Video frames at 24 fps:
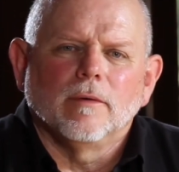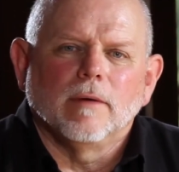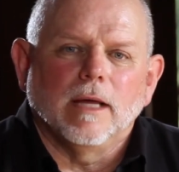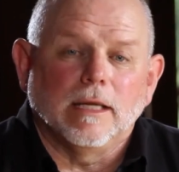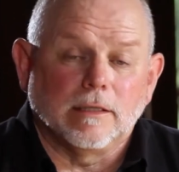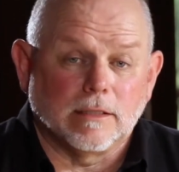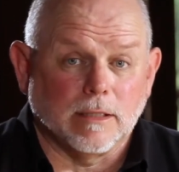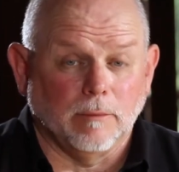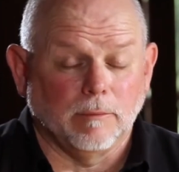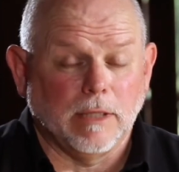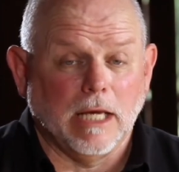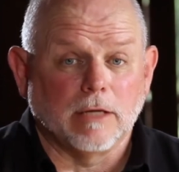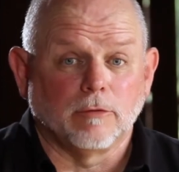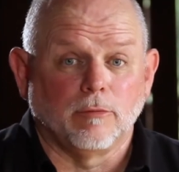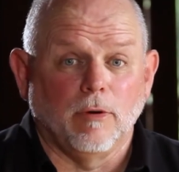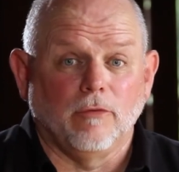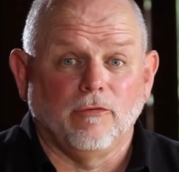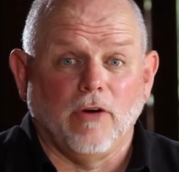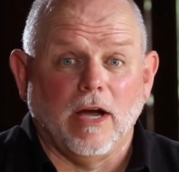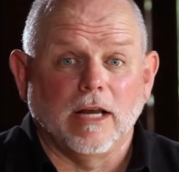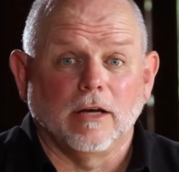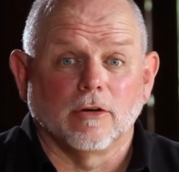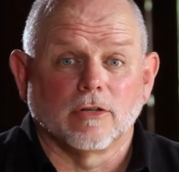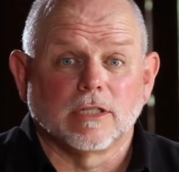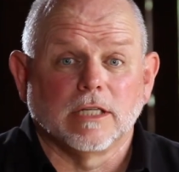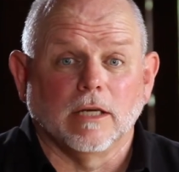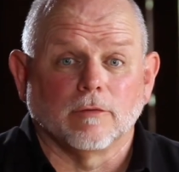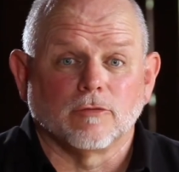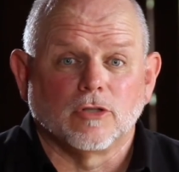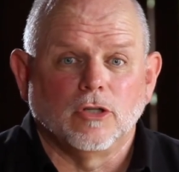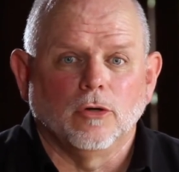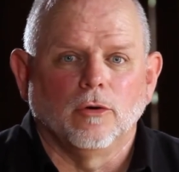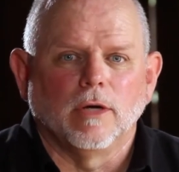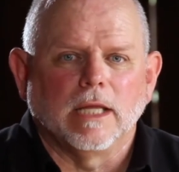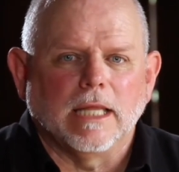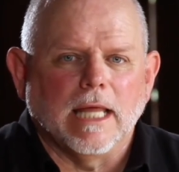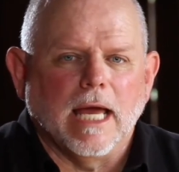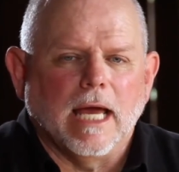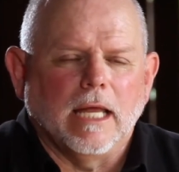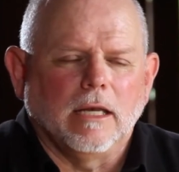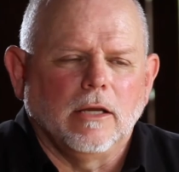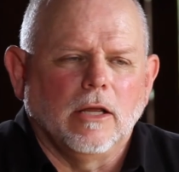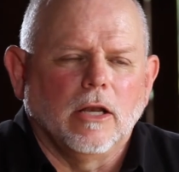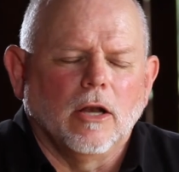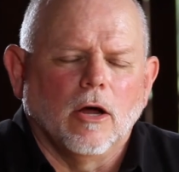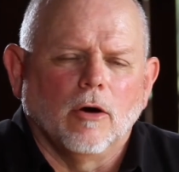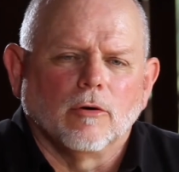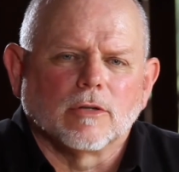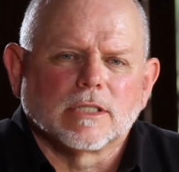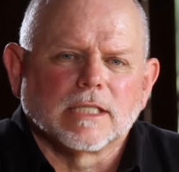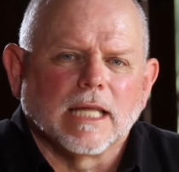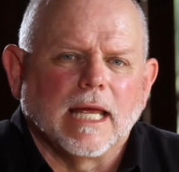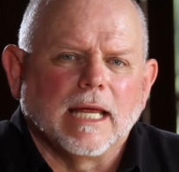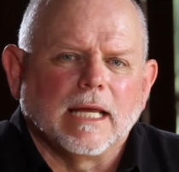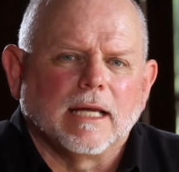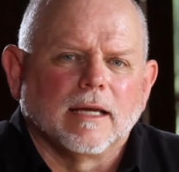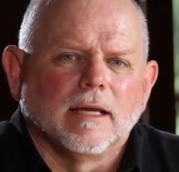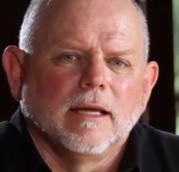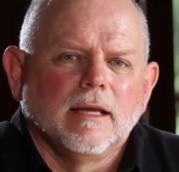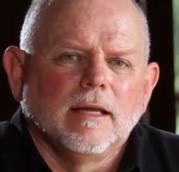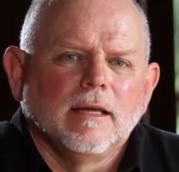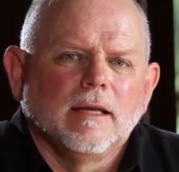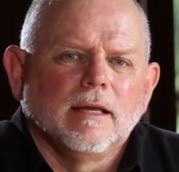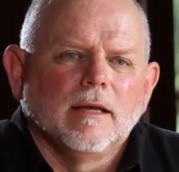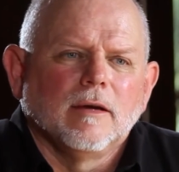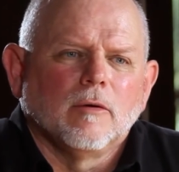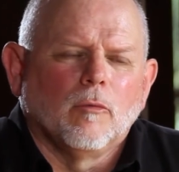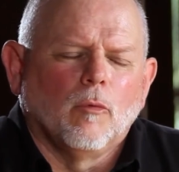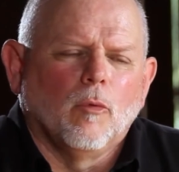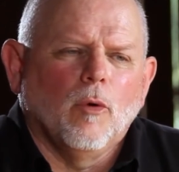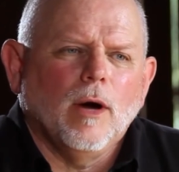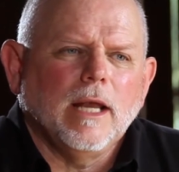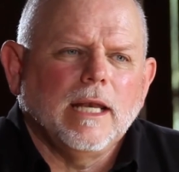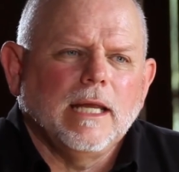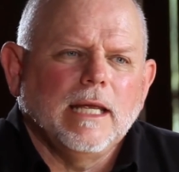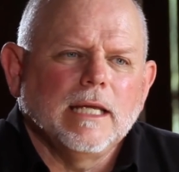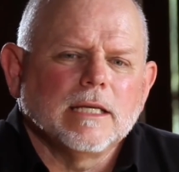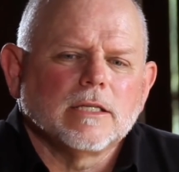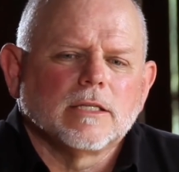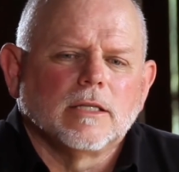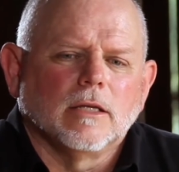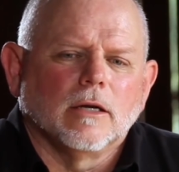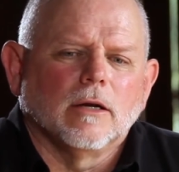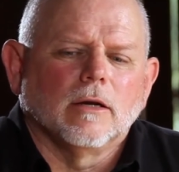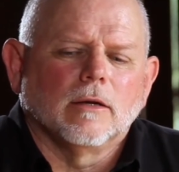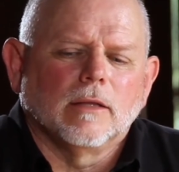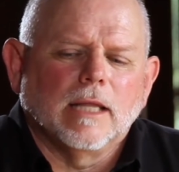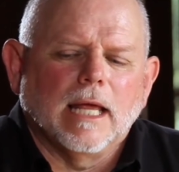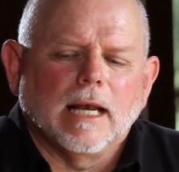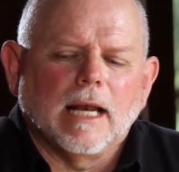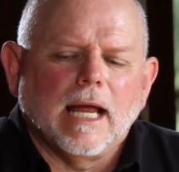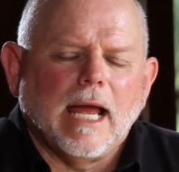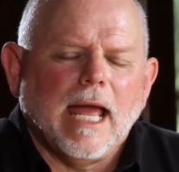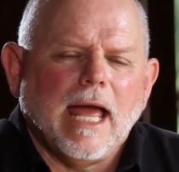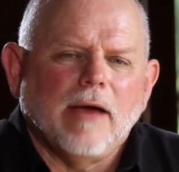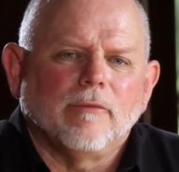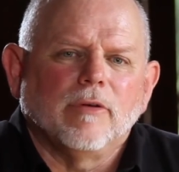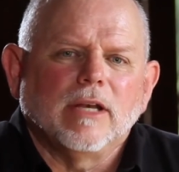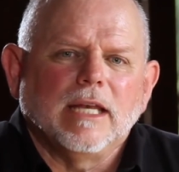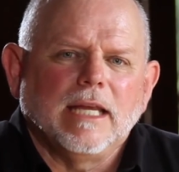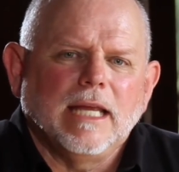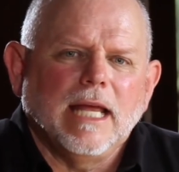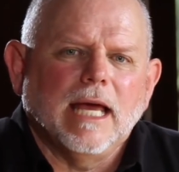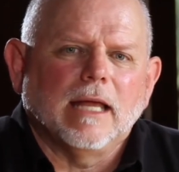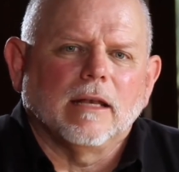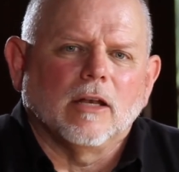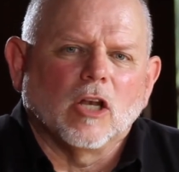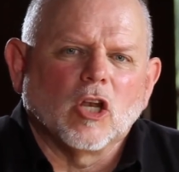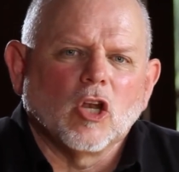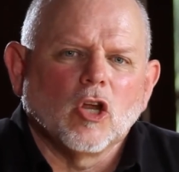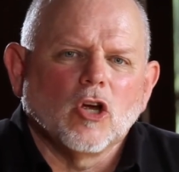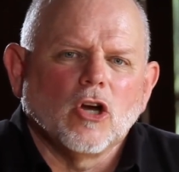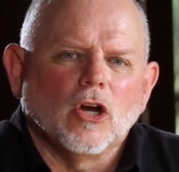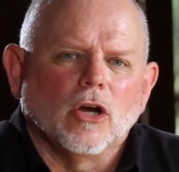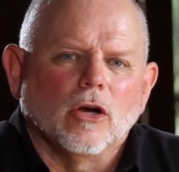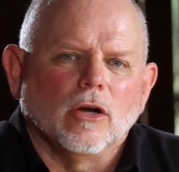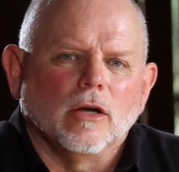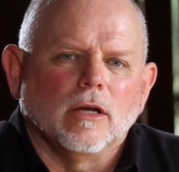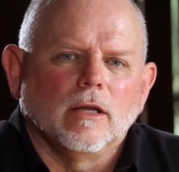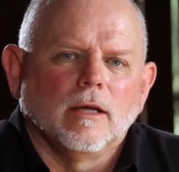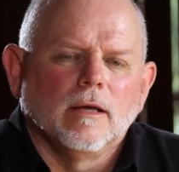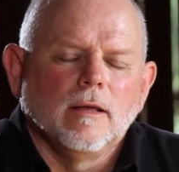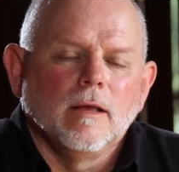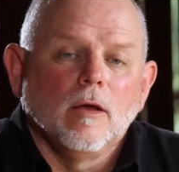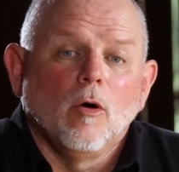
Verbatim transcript: And sometimes we find ourselves doing that. You know, it's like, what is there that I haven't yet learned?